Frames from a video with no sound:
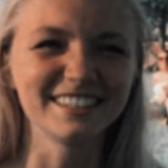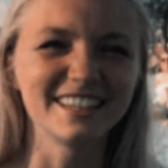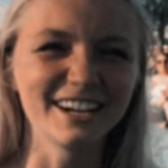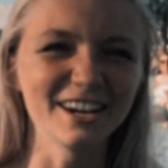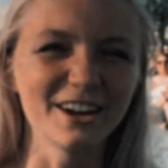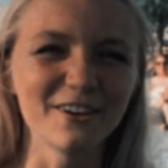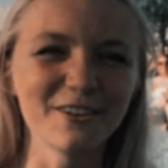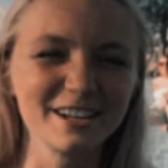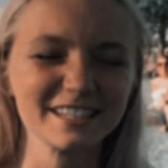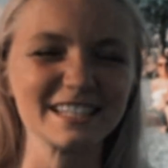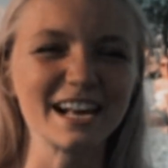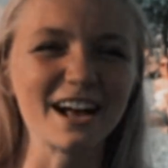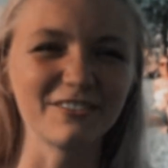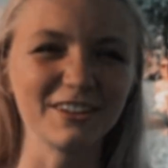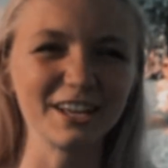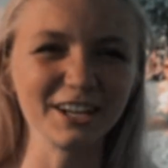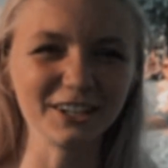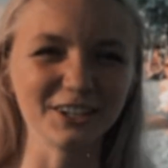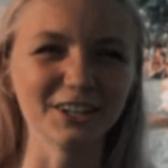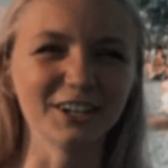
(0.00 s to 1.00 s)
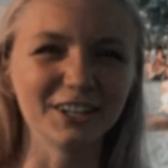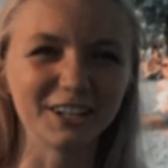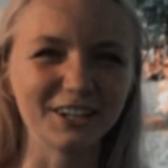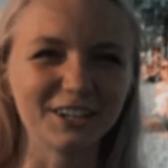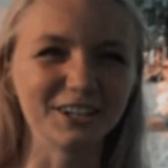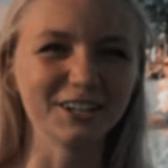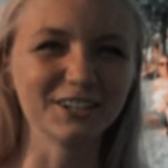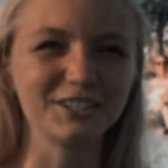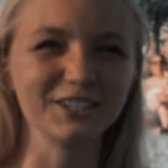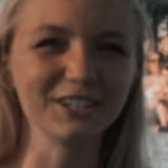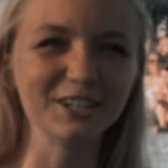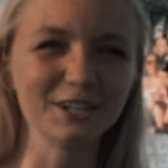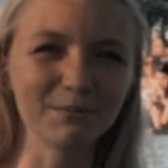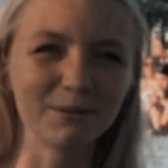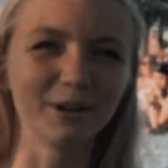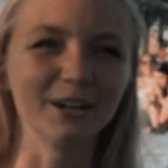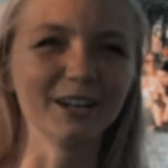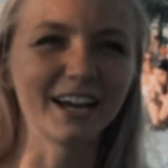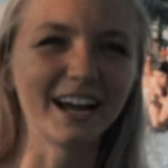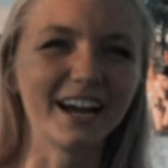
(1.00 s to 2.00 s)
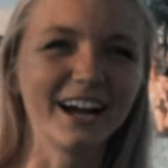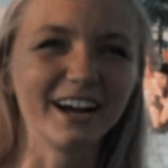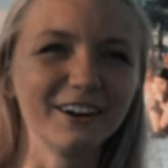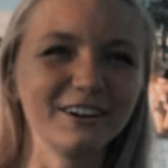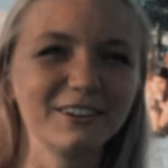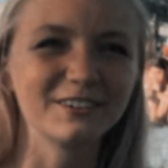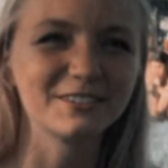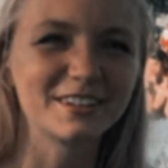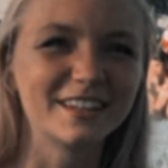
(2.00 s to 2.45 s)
They always have like good energy to put out,